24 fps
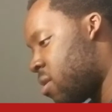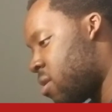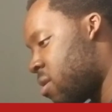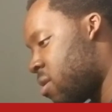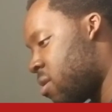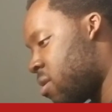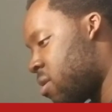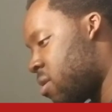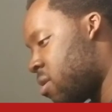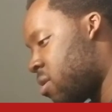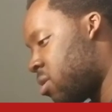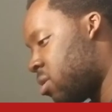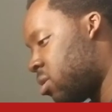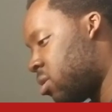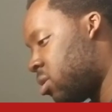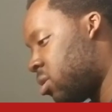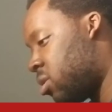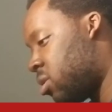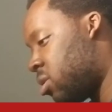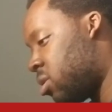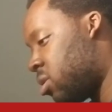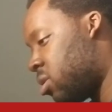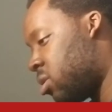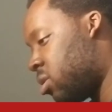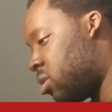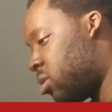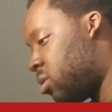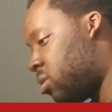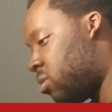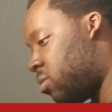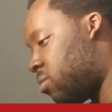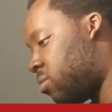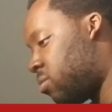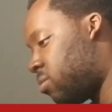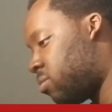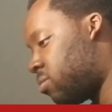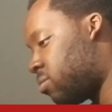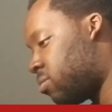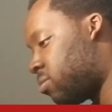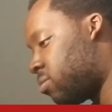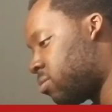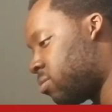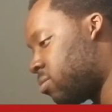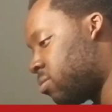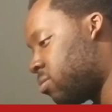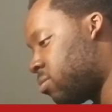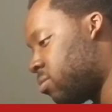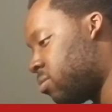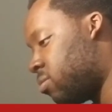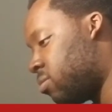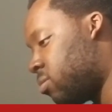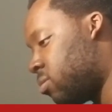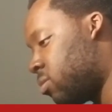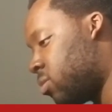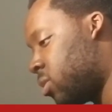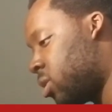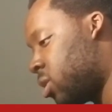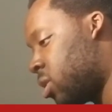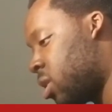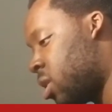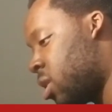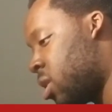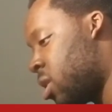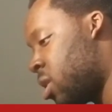Nobody speaks.